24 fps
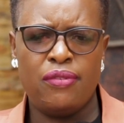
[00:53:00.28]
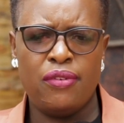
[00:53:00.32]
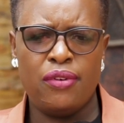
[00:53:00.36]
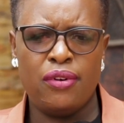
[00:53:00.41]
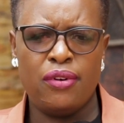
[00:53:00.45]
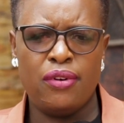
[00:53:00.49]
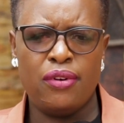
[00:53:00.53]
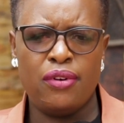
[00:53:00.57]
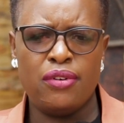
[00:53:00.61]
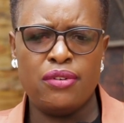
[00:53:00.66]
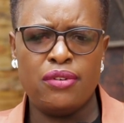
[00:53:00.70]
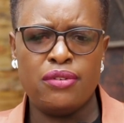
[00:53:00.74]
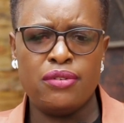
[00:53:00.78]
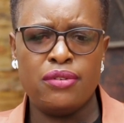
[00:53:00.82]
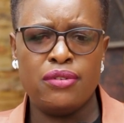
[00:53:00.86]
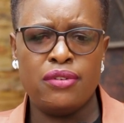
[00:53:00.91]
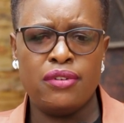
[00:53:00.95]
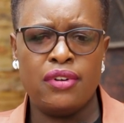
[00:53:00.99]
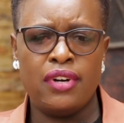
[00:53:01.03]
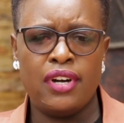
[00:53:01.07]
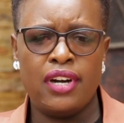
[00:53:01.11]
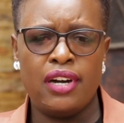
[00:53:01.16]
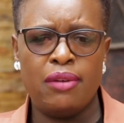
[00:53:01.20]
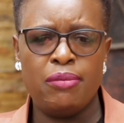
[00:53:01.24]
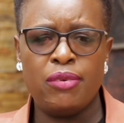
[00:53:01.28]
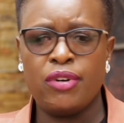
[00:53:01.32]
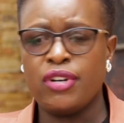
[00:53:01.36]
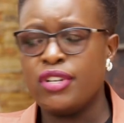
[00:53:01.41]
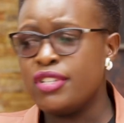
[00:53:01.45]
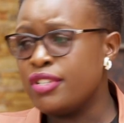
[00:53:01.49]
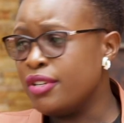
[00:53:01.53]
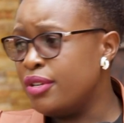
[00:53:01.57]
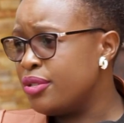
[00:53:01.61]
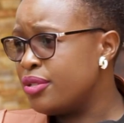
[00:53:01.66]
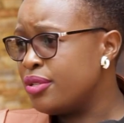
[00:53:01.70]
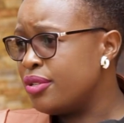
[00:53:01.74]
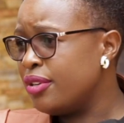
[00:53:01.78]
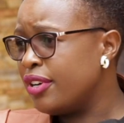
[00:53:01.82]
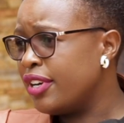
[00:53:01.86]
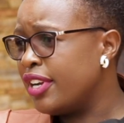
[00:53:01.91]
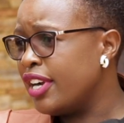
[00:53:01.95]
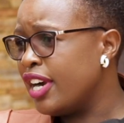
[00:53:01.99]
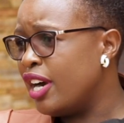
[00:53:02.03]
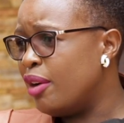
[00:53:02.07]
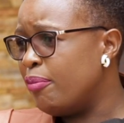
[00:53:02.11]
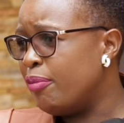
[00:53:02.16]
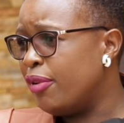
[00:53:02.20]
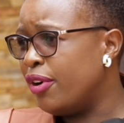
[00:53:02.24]
Because I was
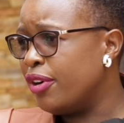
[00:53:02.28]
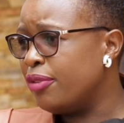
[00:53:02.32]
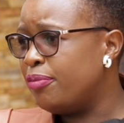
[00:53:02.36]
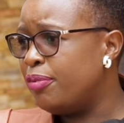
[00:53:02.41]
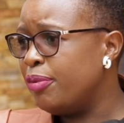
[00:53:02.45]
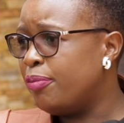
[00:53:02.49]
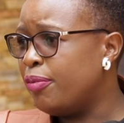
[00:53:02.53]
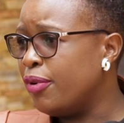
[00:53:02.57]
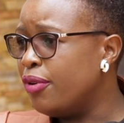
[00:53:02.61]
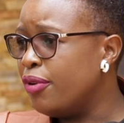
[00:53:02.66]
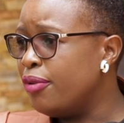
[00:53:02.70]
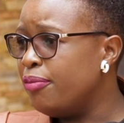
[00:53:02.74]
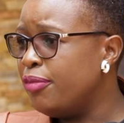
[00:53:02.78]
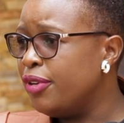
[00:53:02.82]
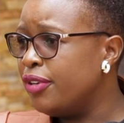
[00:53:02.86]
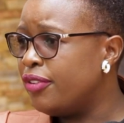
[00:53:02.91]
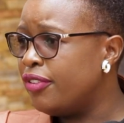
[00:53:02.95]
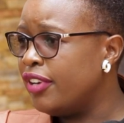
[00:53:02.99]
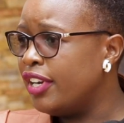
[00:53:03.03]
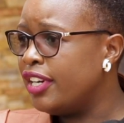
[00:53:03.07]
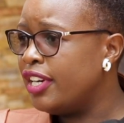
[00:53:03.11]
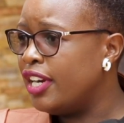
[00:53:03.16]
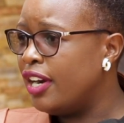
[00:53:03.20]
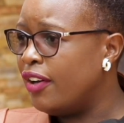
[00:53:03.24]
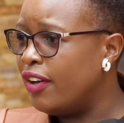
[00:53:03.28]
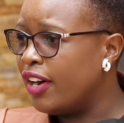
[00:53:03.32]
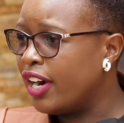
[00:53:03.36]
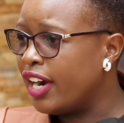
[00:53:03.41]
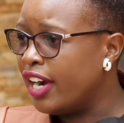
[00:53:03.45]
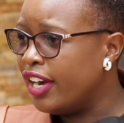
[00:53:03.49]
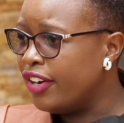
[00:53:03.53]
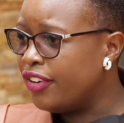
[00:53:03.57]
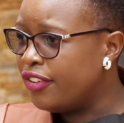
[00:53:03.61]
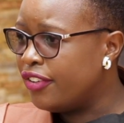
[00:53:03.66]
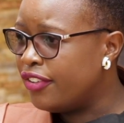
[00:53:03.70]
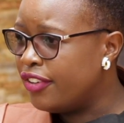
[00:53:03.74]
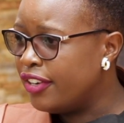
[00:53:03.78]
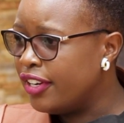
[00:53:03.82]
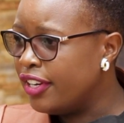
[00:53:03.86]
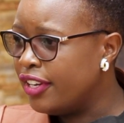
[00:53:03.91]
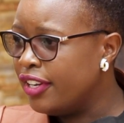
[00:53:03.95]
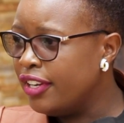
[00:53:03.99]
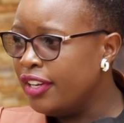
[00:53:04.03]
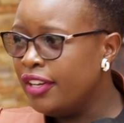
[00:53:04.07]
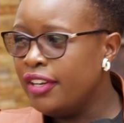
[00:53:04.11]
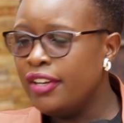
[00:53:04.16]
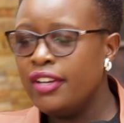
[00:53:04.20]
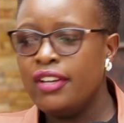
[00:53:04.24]
talking about people who betrayed our
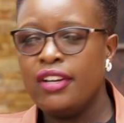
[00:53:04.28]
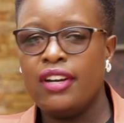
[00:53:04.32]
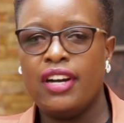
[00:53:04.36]
country.